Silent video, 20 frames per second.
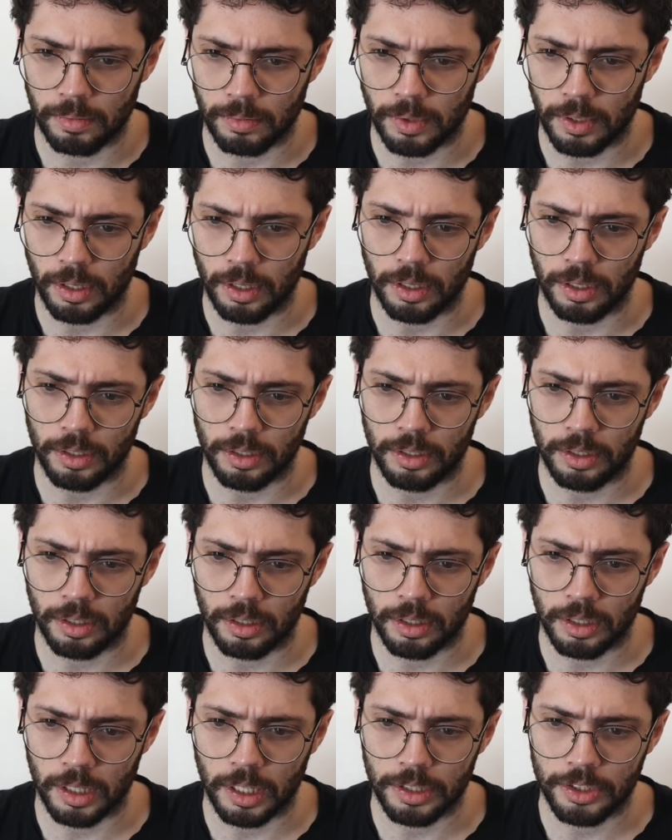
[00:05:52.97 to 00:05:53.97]
and
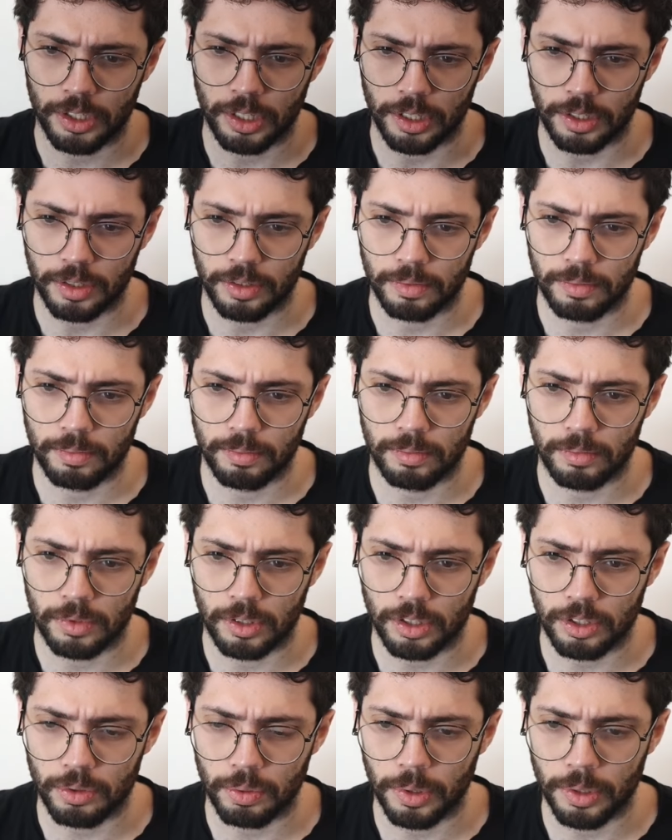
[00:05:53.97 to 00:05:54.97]
let's say
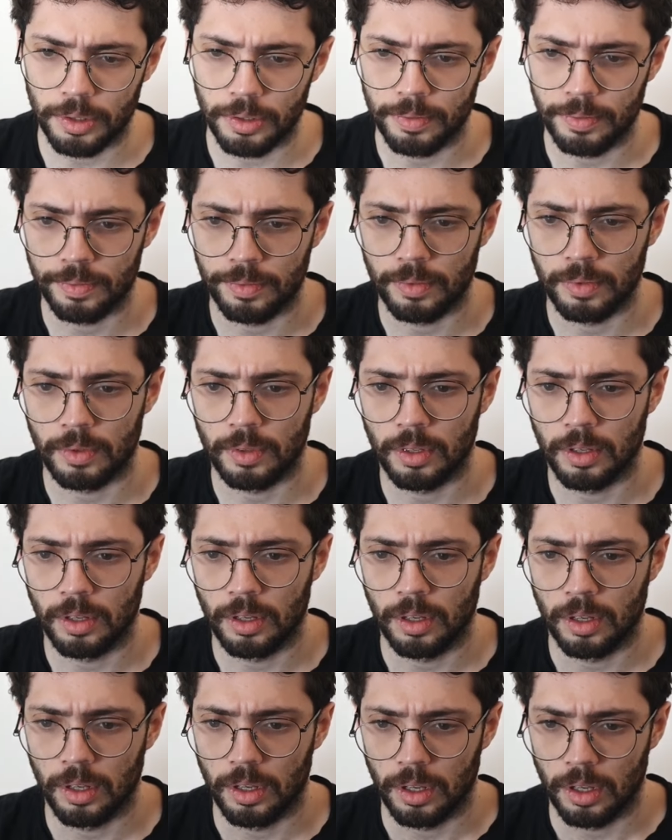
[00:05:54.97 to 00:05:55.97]
this one.
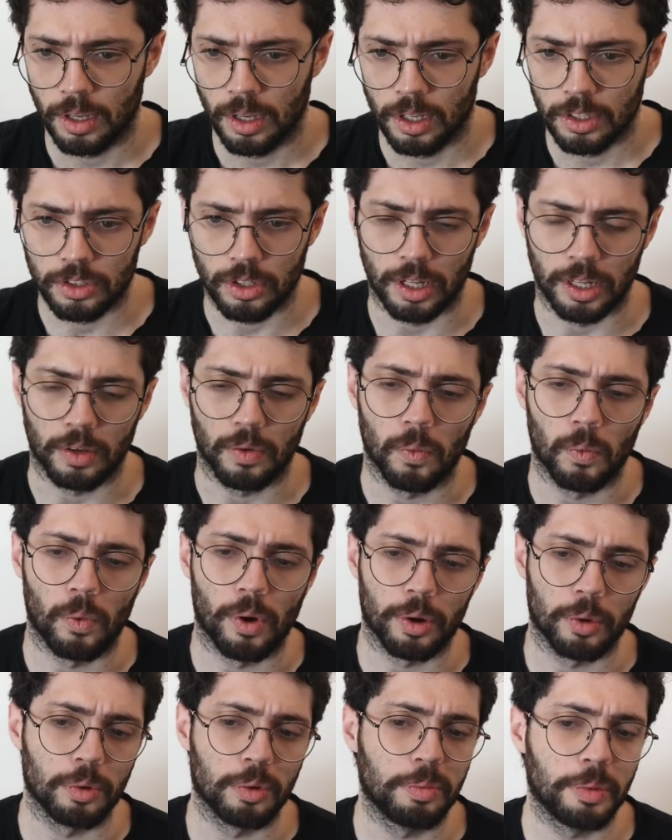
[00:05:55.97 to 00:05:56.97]
So like,
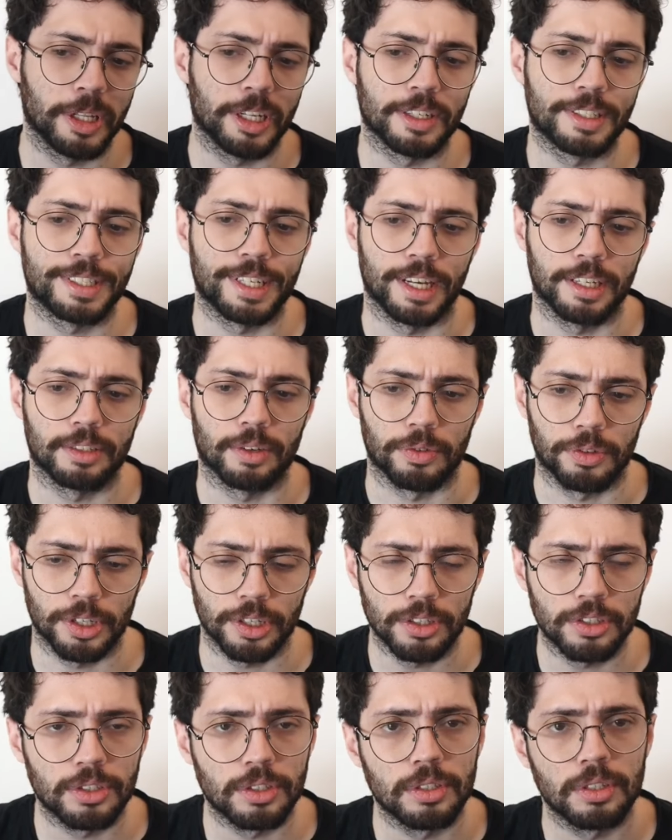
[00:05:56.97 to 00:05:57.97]
what would be the size of
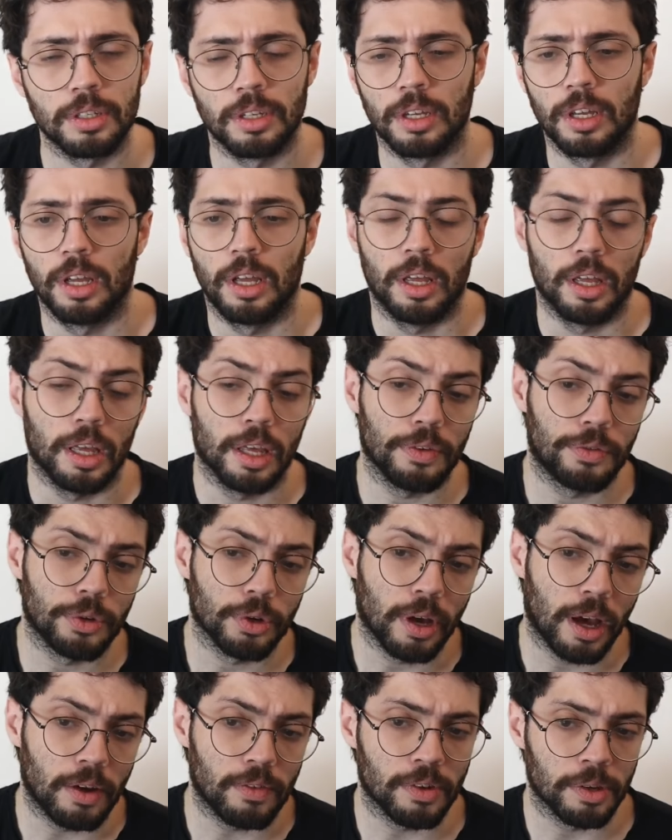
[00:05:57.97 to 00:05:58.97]
this? If you
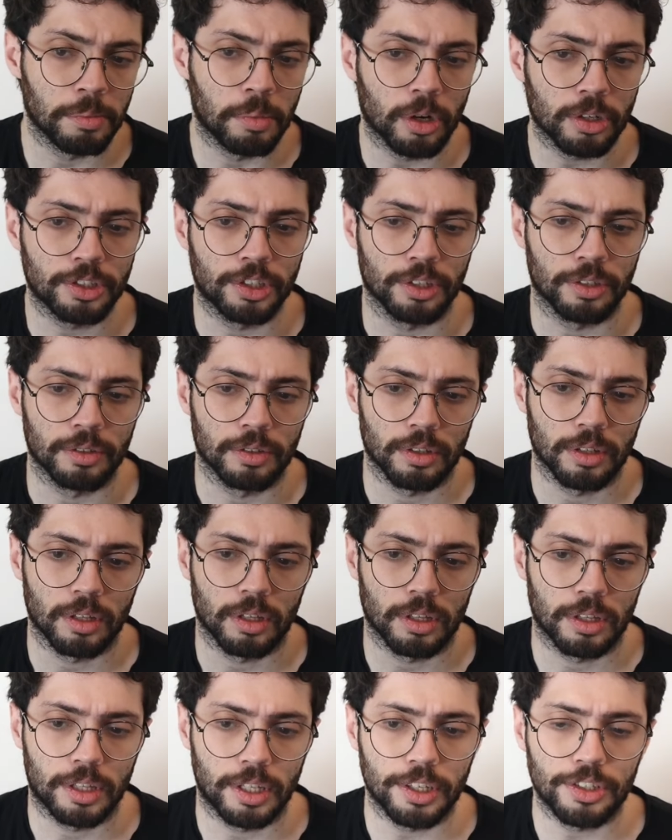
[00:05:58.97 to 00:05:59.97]
have
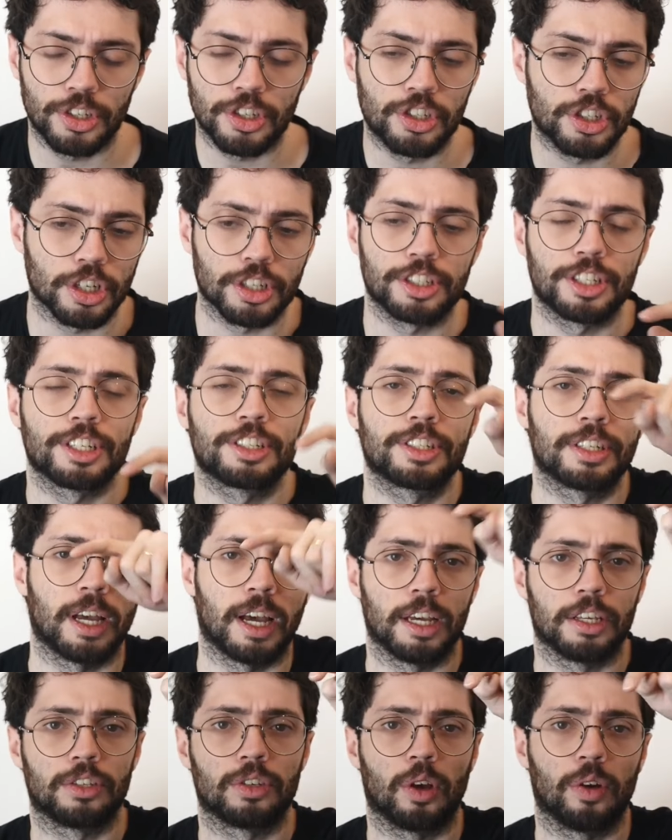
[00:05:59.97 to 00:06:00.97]
unboxing, this is just the
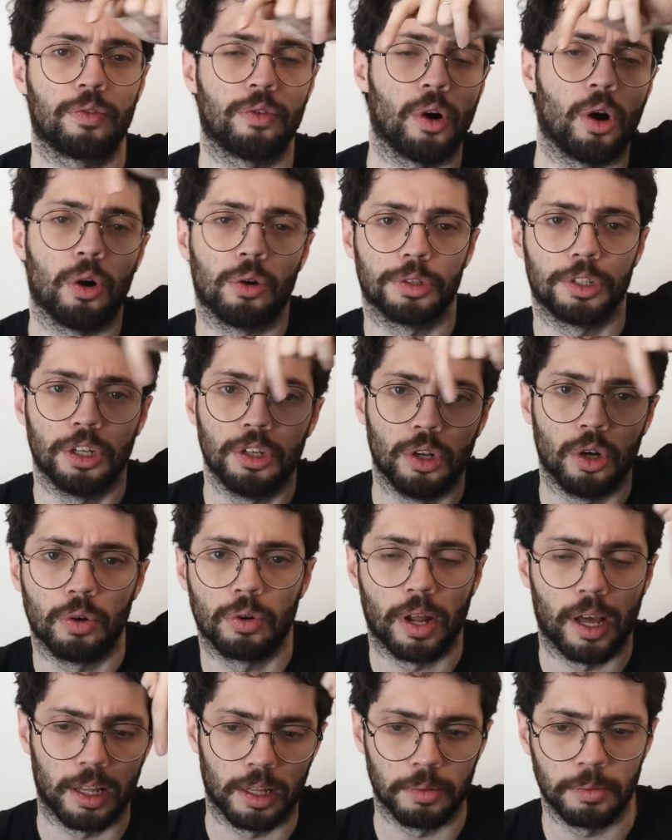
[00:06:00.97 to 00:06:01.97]
size of all the node
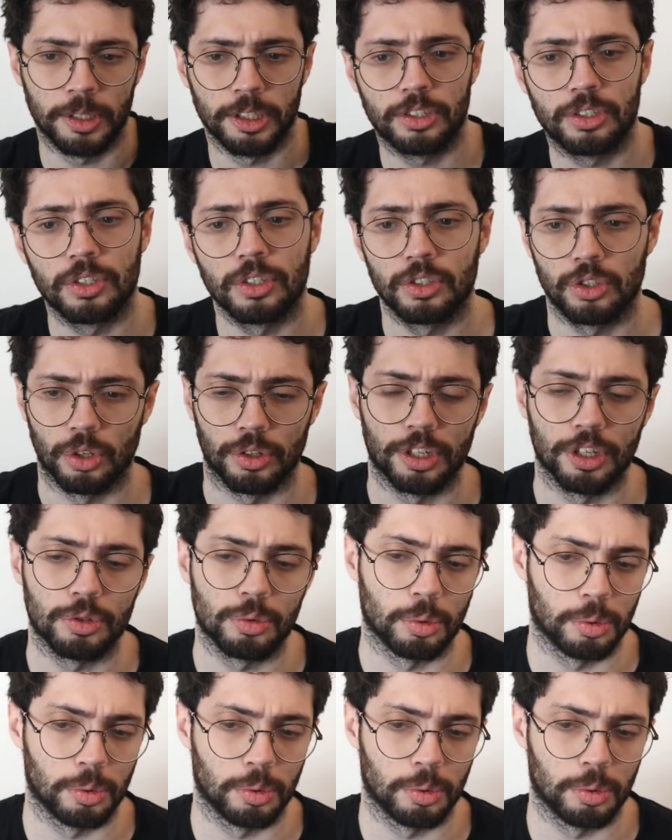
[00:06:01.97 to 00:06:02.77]
elements. So this